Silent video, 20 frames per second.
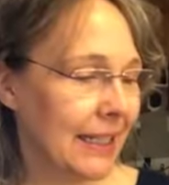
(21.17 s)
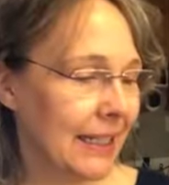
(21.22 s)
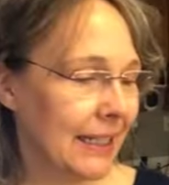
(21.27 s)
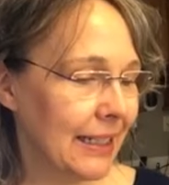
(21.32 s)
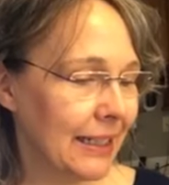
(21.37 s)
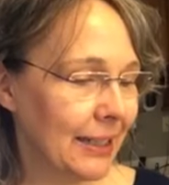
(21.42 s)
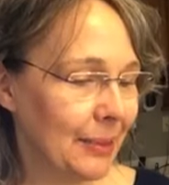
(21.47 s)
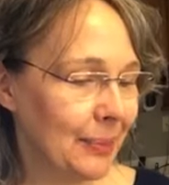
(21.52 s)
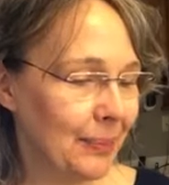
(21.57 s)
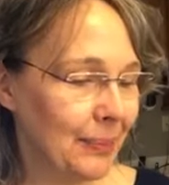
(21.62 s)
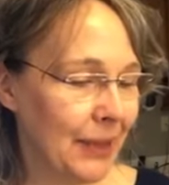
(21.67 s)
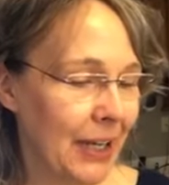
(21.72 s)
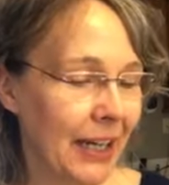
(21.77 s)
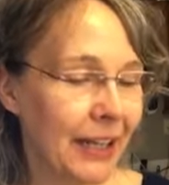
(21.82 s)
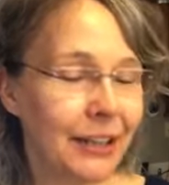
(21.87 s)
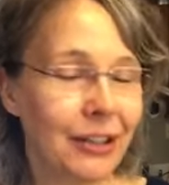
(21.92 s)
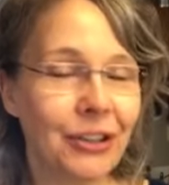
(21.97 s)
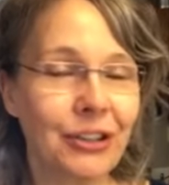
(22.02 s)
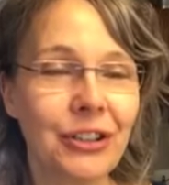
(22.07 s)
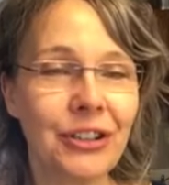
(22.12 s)
I'm
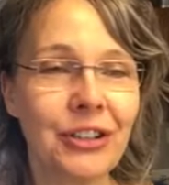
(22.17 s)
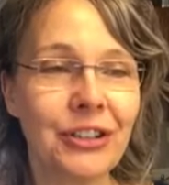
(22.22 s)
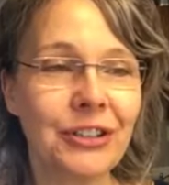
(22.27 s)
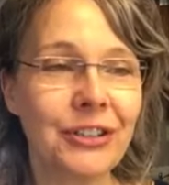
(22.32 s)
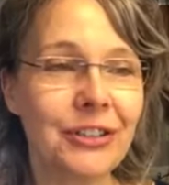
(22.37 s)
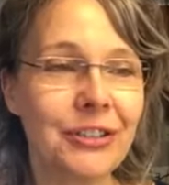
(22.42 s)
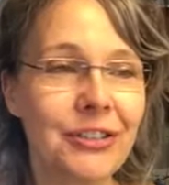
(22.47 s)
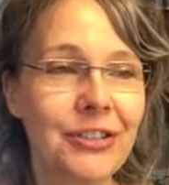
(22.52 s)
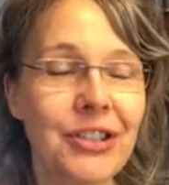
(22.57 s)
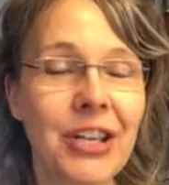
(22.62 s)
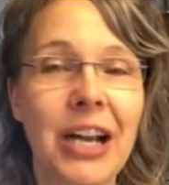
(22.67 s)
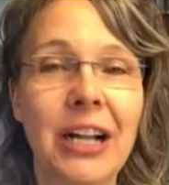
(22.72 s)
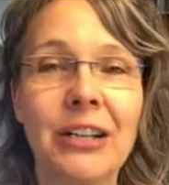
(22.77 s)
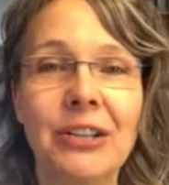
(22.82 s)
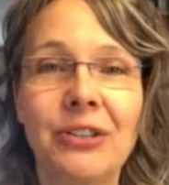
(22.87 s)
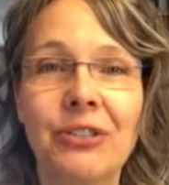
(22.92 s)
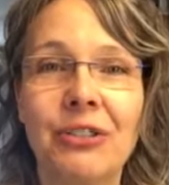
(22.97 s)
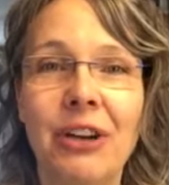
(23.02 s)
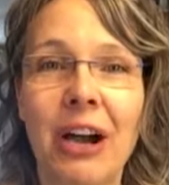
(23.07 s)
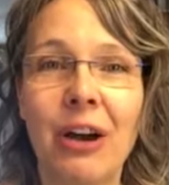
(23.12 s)
gonna tell
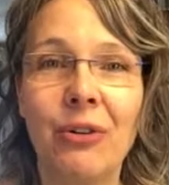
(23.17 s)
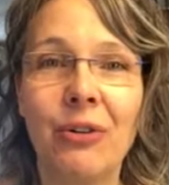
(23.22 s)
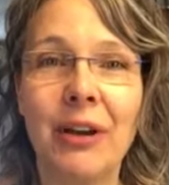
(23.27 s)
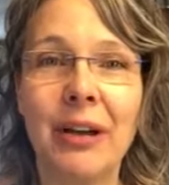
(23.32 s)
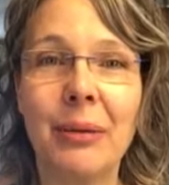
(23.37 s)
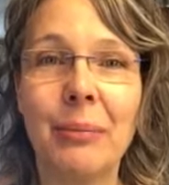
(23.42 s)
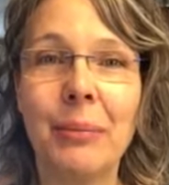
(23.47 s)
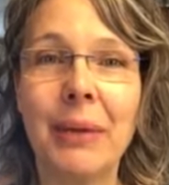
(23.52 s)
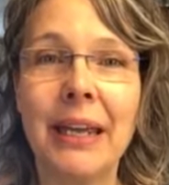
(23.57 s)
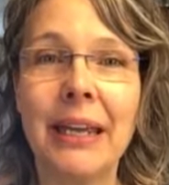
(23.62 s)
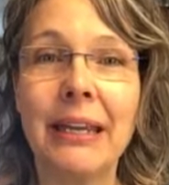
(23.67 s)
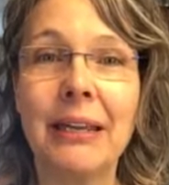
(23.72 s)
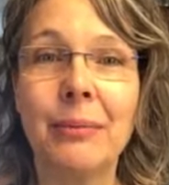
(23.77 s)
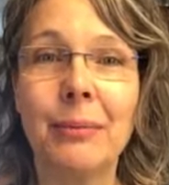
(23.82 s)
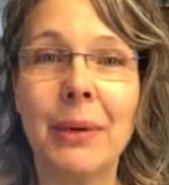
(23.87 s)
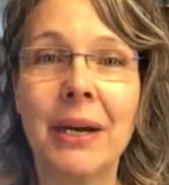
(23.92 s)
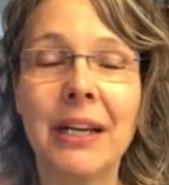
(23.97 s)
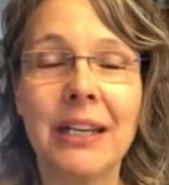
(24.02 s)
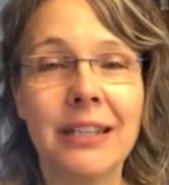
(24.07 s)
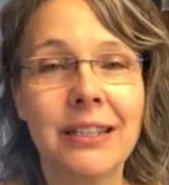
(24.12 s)
you how I make
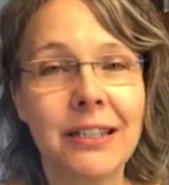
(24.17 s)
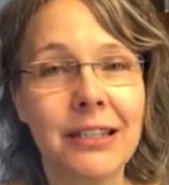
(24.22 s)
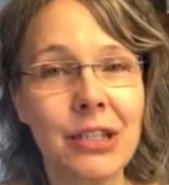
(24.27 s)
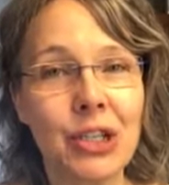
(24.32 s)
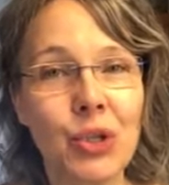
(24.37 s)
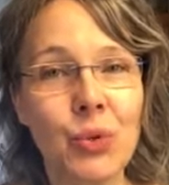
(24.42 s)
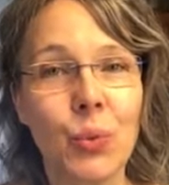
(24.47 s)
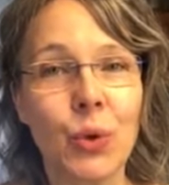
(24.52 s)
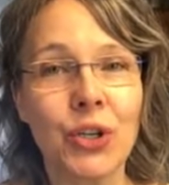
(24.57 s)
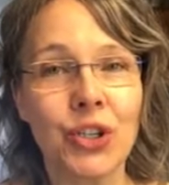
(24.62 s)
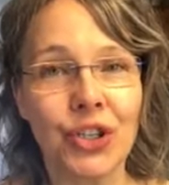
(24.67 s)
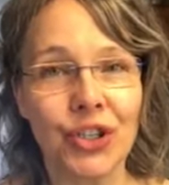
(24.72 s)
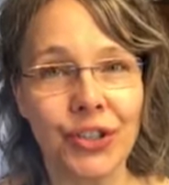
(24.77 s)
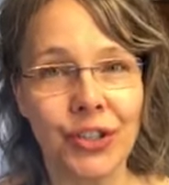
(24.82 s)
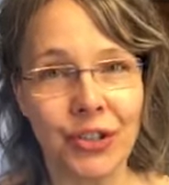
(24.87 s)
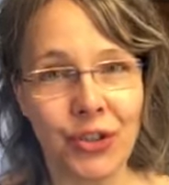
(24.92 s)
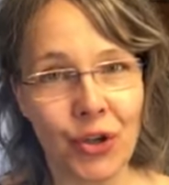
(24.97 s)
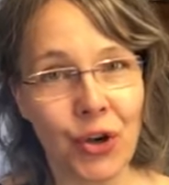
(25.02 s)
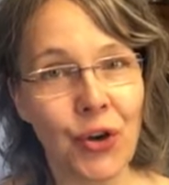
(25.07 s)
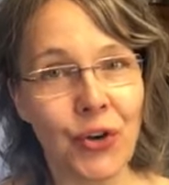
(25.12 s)
my dishwasher
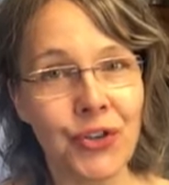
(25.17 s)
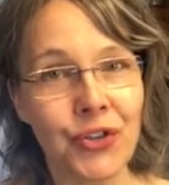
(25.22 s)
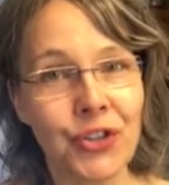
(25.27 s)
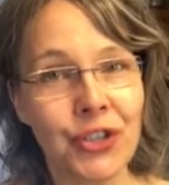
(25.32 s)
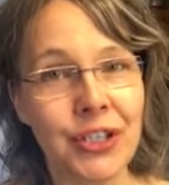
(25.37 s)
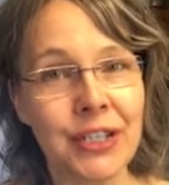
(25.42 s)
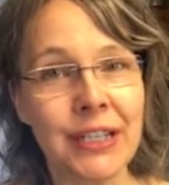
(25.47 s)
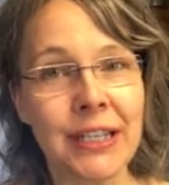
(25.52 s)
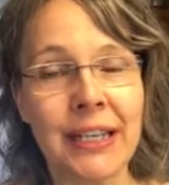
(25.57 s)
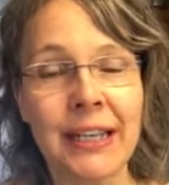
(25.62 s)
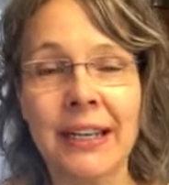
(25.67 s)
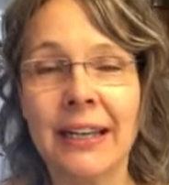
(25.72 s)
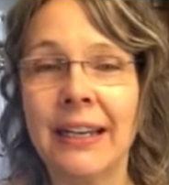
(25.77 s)
detergent.